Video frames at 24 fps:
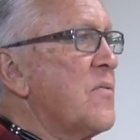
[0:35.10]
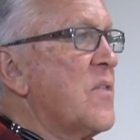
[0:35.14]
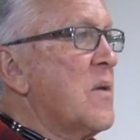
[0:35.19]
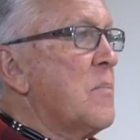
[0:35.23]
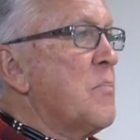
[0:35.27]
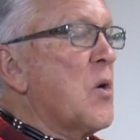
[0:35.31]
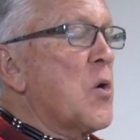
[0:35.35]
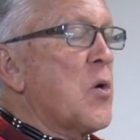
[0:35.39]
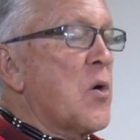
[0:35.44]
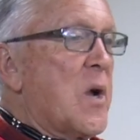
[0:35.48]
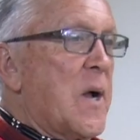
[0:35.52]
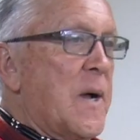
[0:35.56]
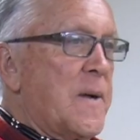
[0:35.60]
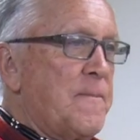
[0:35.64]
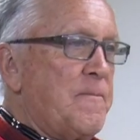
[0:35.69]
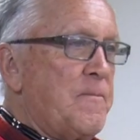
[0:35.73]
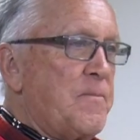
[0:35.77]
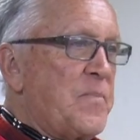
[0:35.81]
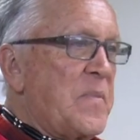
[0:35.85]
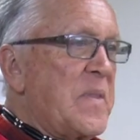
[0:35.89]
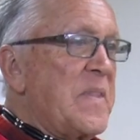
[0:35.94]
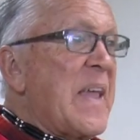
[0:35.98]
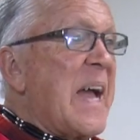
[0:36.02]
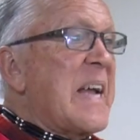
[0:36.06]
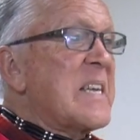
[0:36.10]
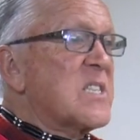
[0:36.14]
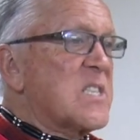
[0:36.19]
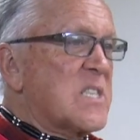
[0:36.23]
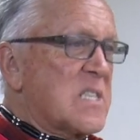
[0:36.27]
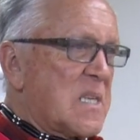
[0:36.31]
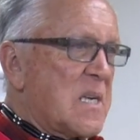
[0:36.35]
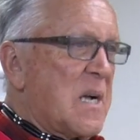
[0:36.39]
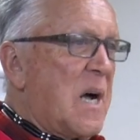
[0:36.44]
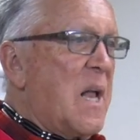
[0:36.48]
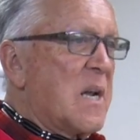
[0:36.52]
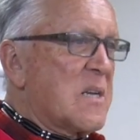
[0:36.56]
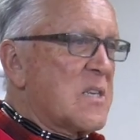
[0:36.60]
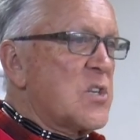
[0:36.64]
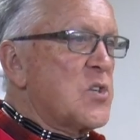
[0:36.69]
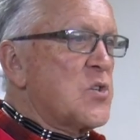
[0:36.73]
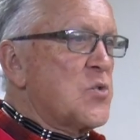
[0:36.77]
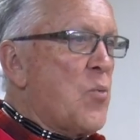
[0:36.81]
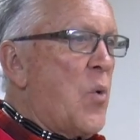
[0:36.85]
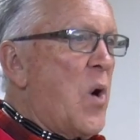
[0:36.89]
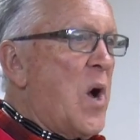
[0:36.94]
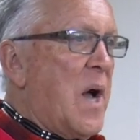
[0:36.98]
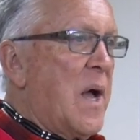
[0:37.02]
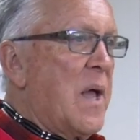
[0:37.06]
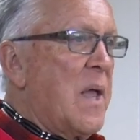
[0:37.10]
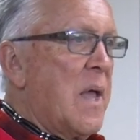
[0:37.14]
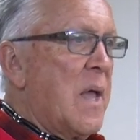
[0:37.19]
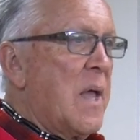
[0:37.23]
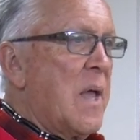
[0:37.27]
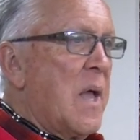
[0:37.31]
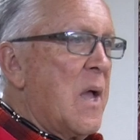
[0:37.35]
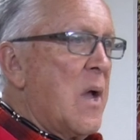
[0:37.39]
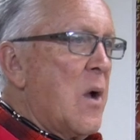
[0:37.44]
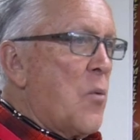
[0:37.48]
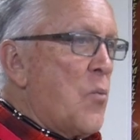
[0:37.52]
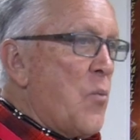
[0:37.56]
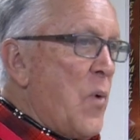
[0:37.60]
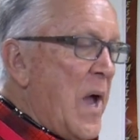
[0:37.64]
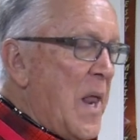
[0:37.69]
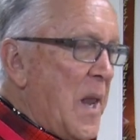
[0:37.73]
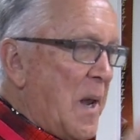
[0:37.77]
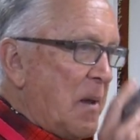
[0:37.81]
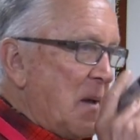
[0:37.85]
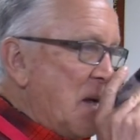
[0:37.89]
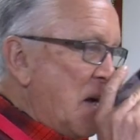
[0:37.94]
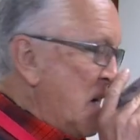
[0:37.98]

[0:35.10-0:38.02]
book. That's called a schwa. Well,